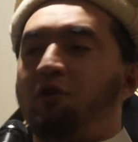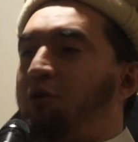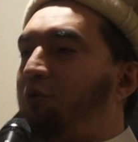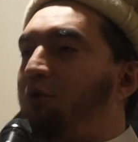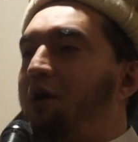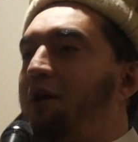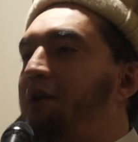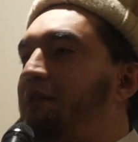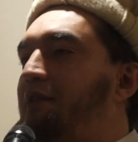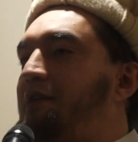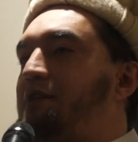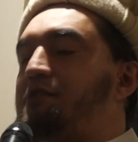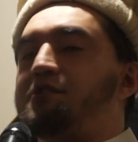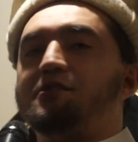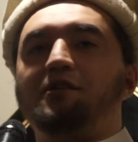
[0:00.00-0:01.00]
No.
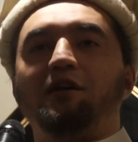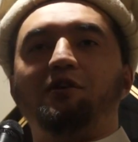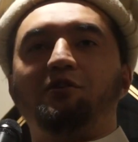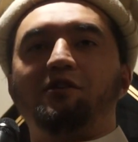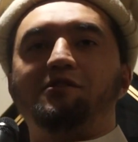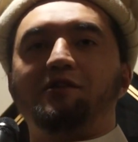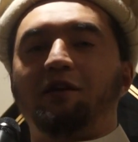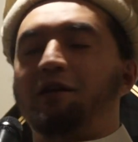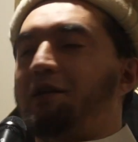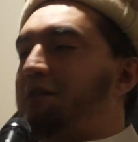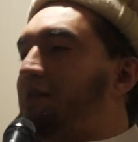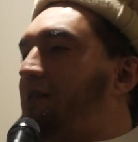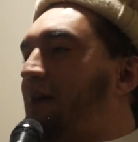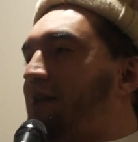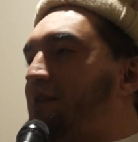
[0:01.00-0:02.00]
There is secrets in
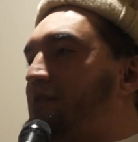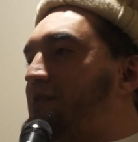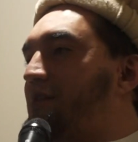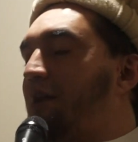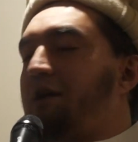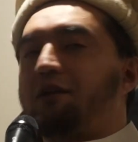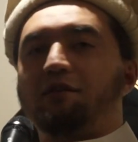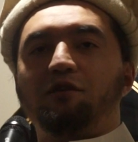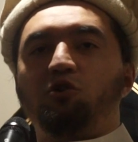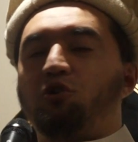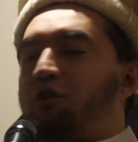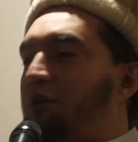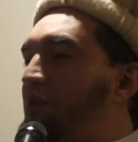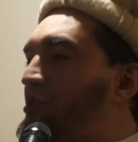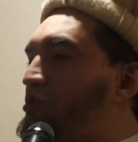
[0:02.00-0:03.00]
it that is
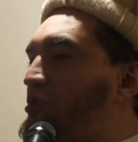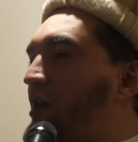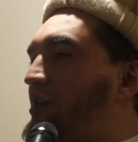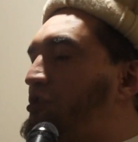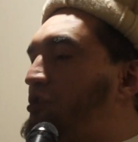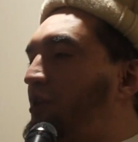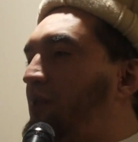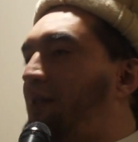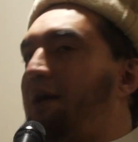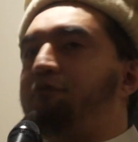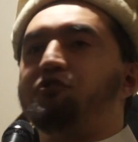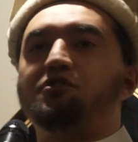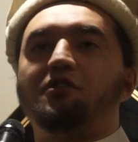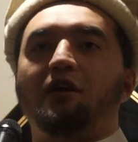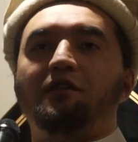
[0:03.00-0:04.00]
you can exhaust your life
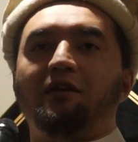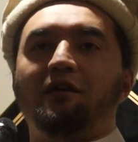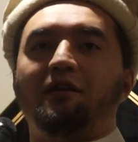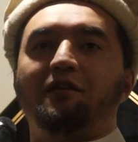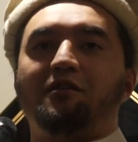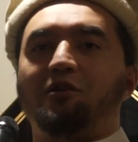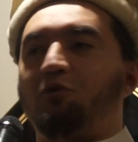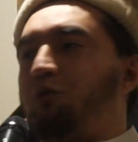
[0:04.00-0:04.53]
studying it.